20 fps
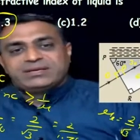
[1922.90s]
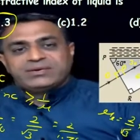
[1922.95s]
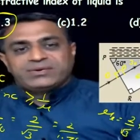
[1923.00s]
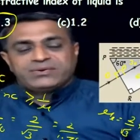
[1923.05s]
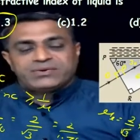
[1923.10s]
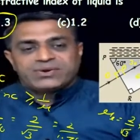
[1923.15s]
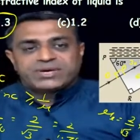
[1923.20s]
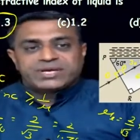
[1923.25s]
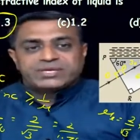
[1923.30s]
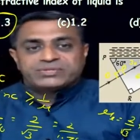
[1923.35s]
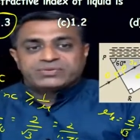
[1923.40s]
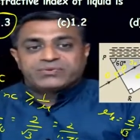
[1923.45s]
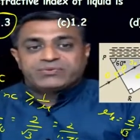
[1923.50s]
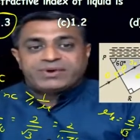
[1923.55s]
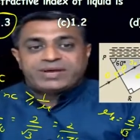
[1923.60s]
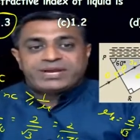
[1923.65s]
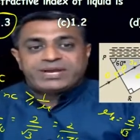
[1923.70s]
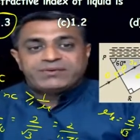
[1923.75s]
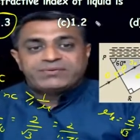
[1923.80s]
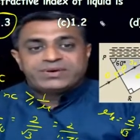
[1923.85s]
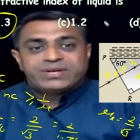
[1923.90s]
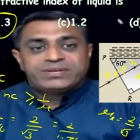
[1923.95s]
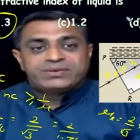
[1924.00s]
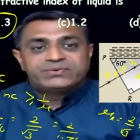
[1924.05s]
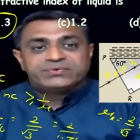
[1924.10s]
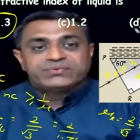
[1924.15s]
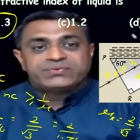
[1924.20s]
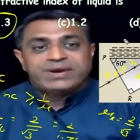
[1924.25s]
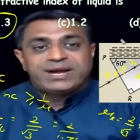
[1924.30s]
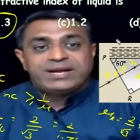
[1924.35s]
Okay, so whenever
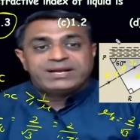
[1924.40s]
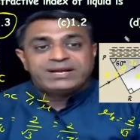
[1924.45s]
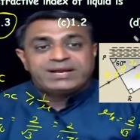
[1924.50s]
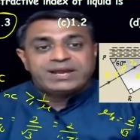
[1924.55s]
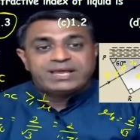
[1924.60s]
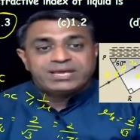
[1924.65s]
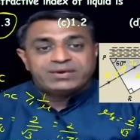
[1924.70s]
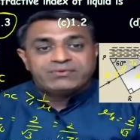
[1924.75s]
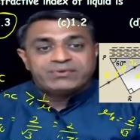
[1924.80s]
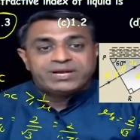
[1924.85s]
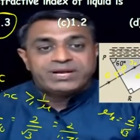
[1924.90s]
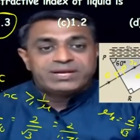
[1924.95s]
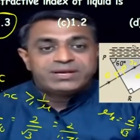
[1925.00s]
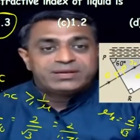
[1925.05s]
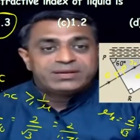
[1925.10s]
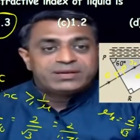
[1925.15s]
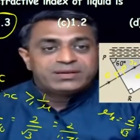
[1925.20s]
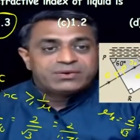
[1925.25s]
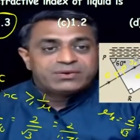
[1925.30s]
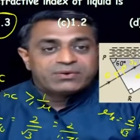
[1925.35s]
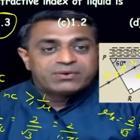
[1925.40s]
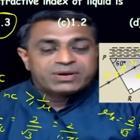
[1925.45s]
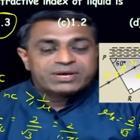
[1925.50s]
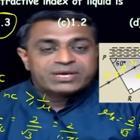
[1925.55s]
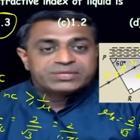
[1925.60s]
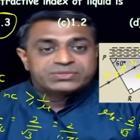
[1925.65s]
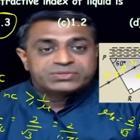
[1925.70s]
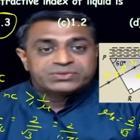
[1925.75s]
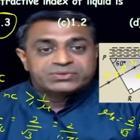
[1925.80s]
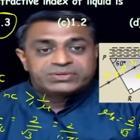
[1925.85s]
you find liquid,
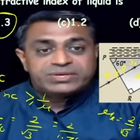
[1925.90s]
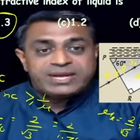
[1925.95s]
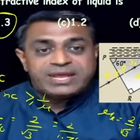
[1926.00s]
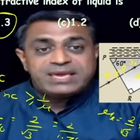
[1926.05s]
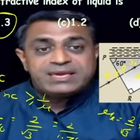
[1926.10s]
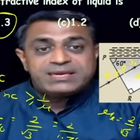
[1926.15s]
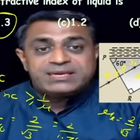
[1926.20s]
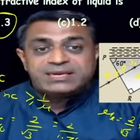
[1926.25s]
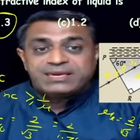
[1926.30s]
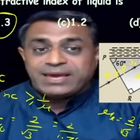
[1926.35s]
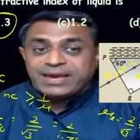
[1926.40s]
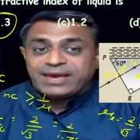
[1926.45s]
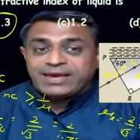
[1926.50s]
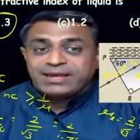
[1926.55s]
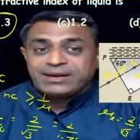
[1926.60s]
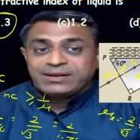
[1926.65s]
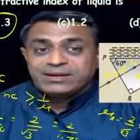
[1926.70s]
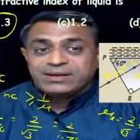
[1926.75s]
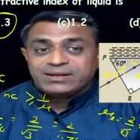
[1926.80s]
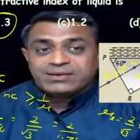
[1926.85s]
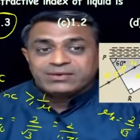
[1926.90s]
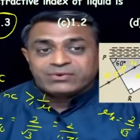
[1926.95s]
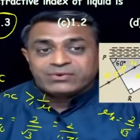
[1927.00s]
okay, so take care.